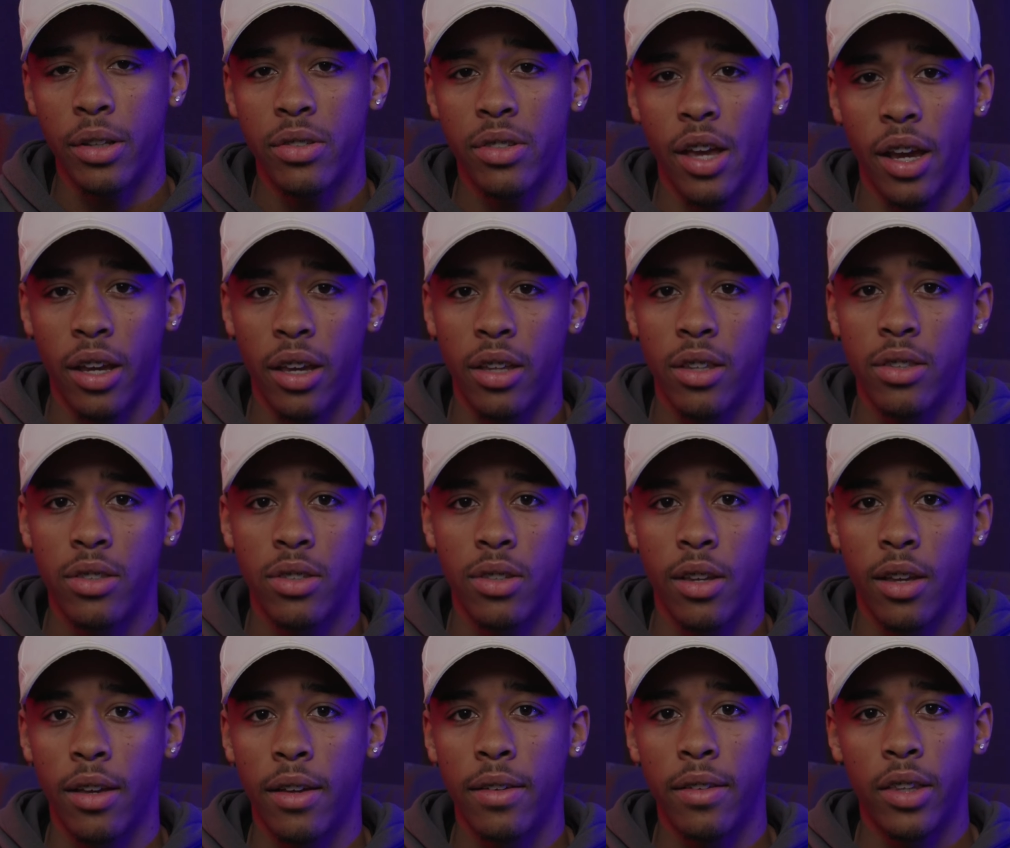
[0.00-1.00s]
seconds.
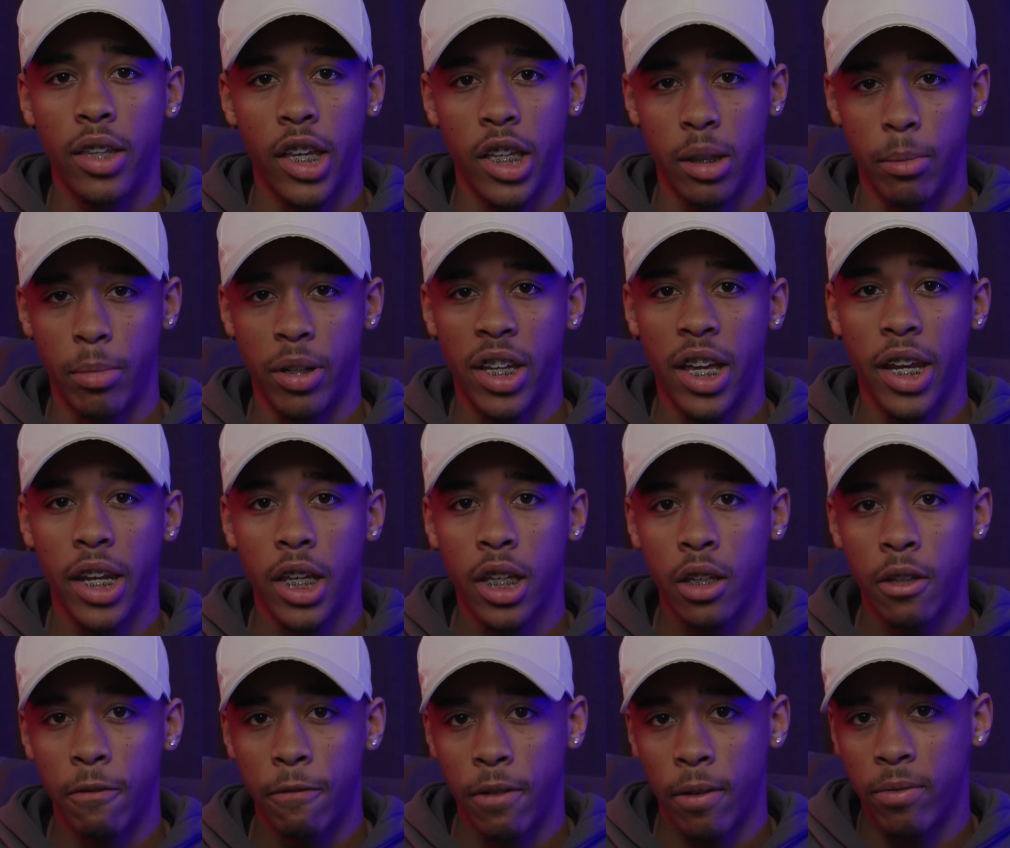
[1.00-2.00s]
In the
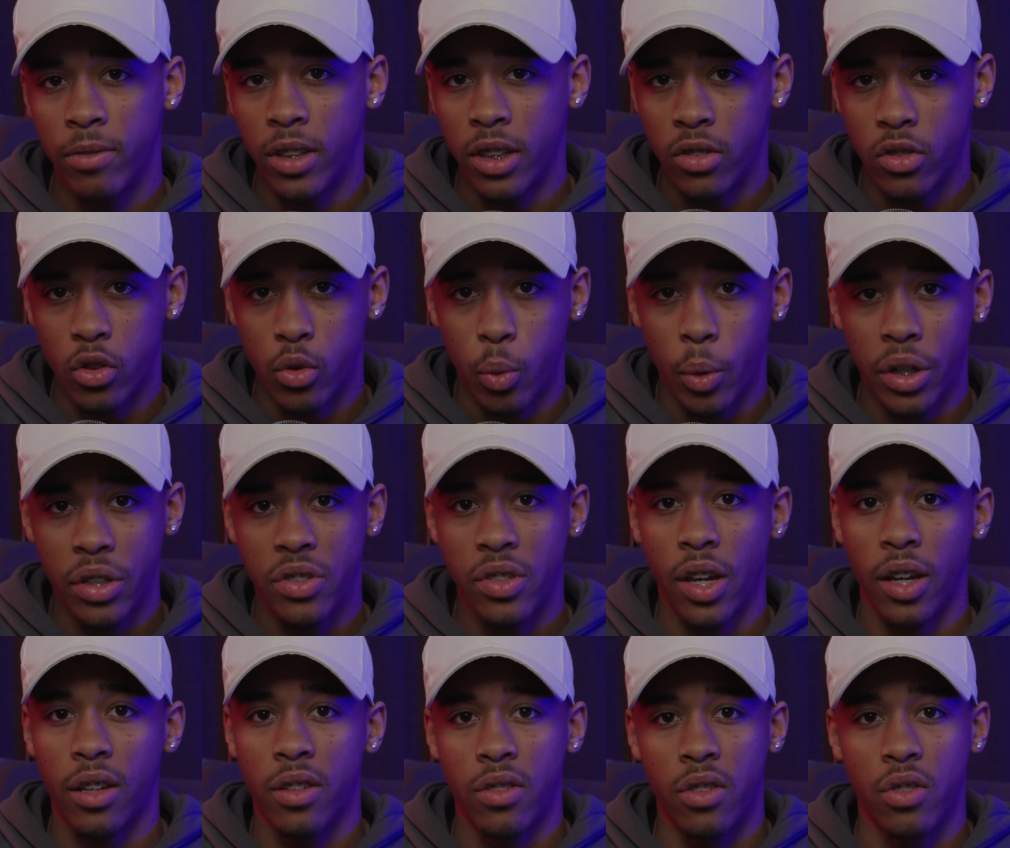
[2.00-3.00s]
beginning, 15 to 20
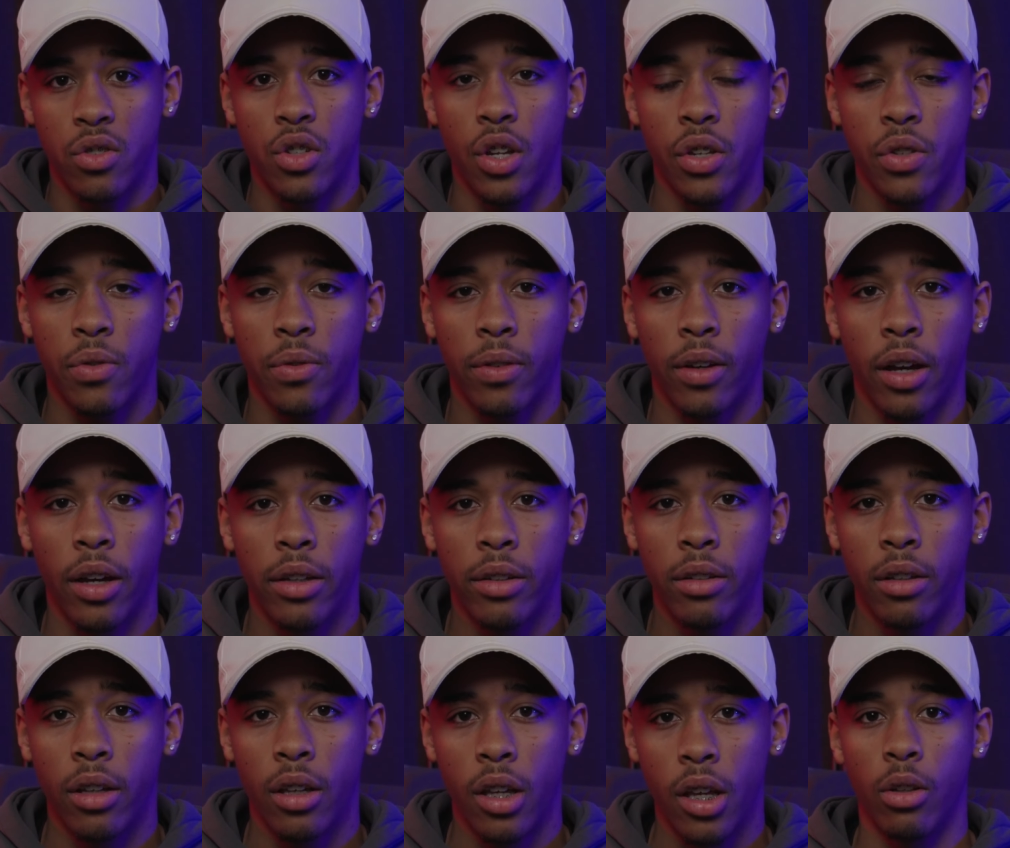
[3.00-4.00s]
seconds is just fine.
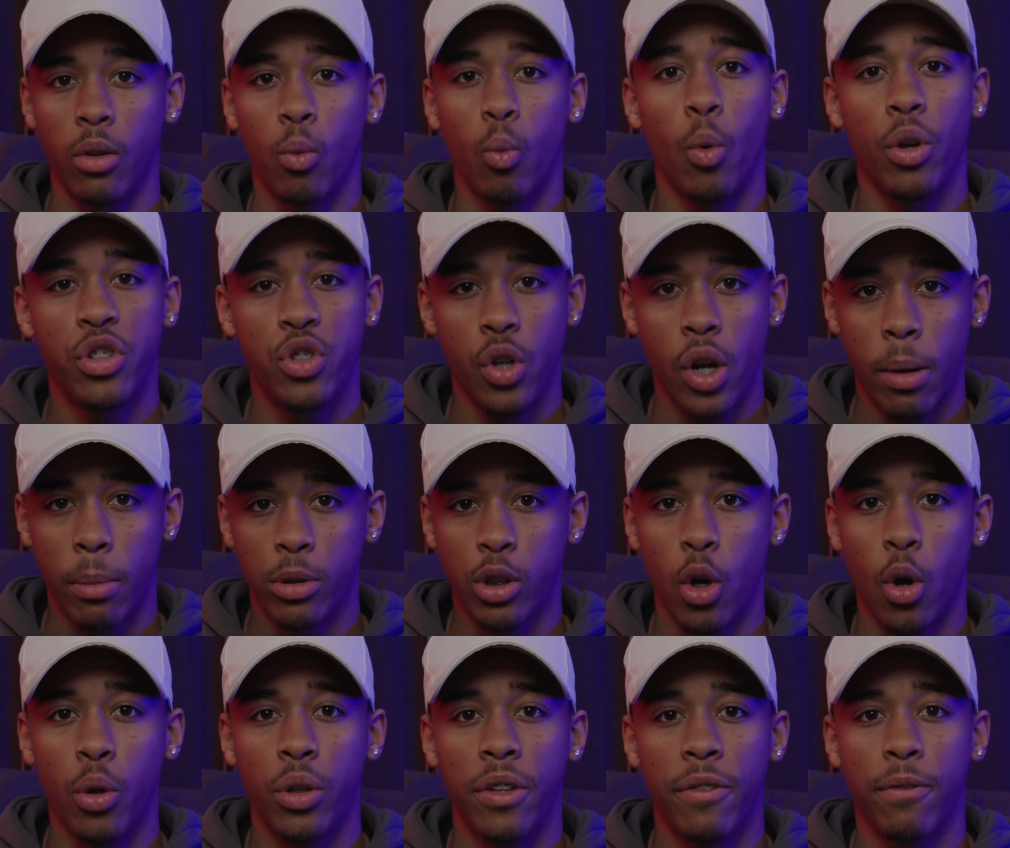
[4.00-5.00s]
Once you're able to
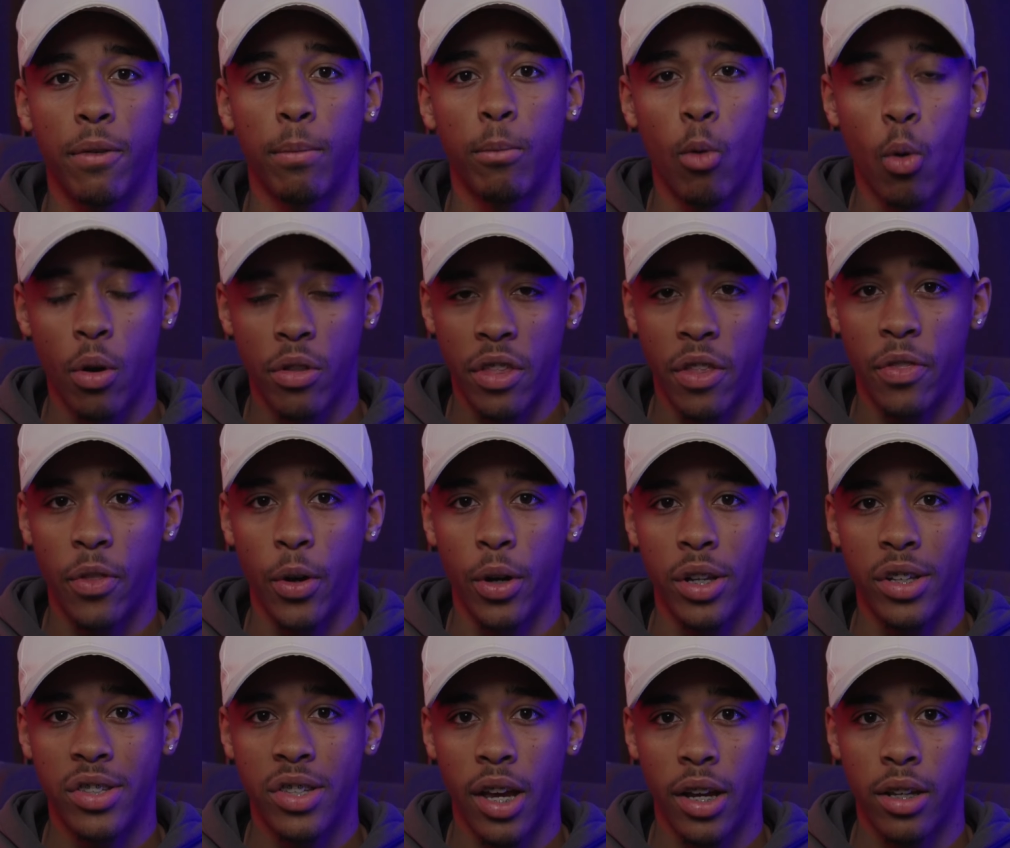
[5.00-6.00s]
hold it for more than
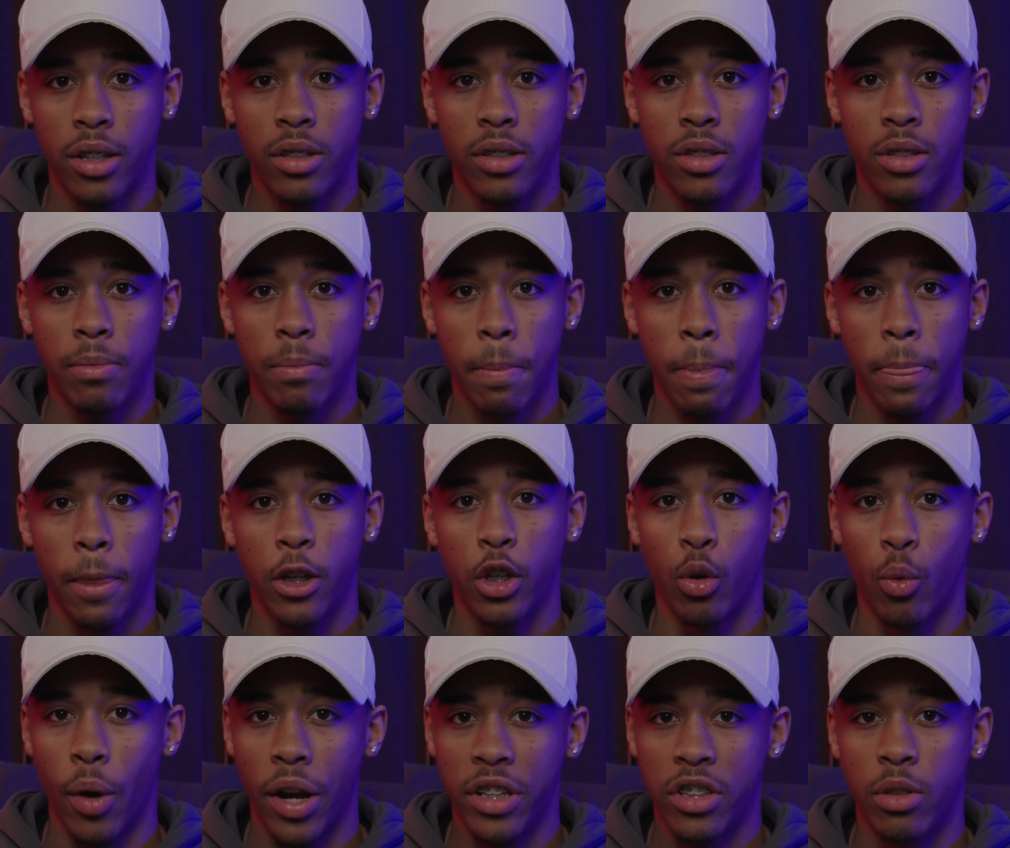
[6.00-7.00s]
30 seconds,
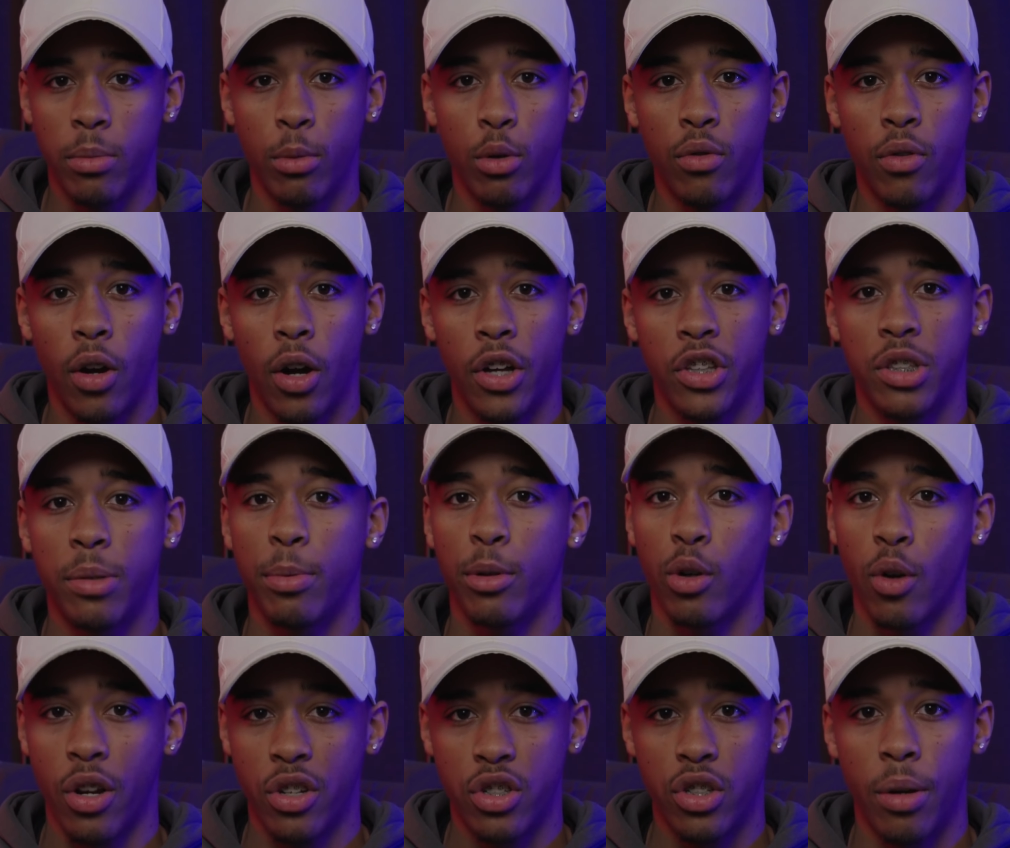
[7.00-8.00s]
you're ready to move on to
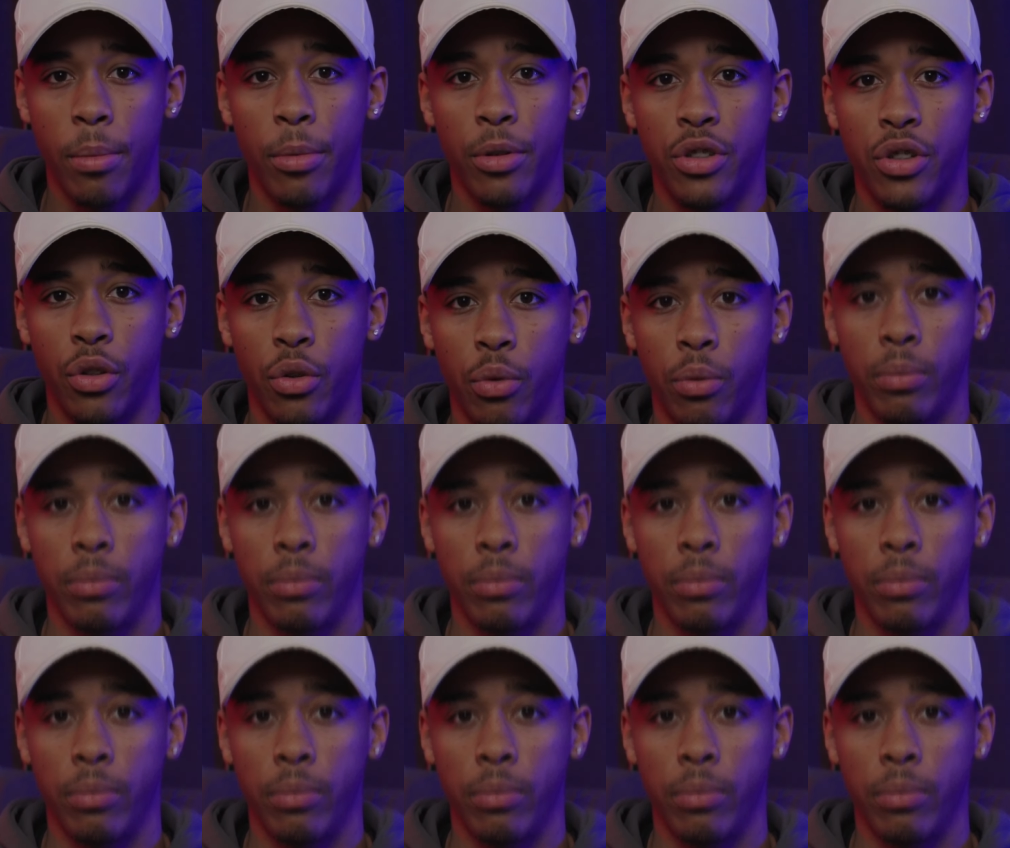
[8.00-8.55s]
progression number 2,